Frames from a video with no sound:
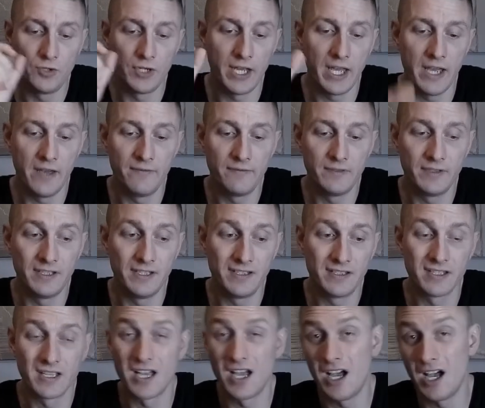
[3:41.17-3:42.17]
have
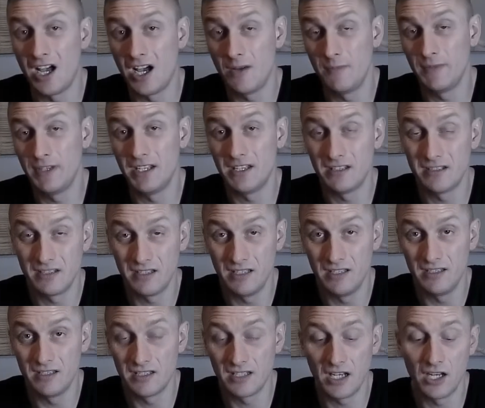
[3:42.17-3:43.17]
this calmness
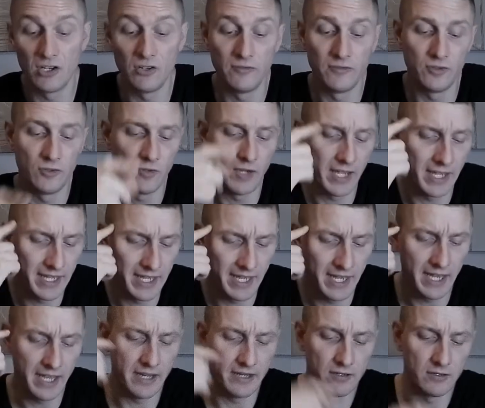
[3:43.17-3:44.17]
inside of you
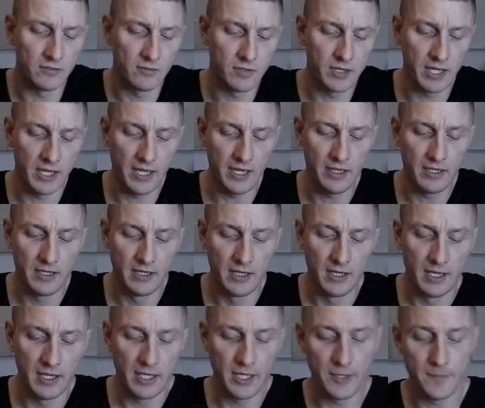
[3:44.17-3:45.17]
again. Okay,
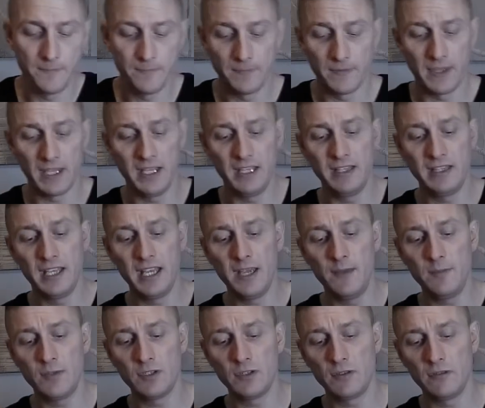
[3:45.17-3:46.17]
in
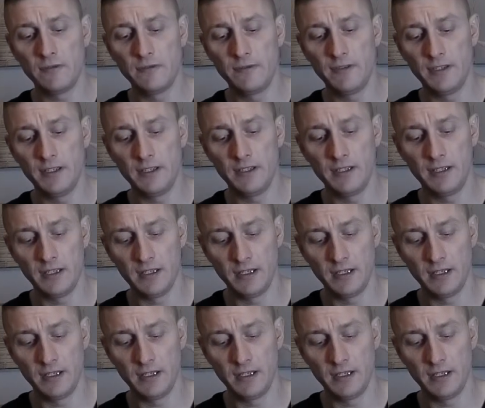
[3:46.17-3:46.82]
terms of the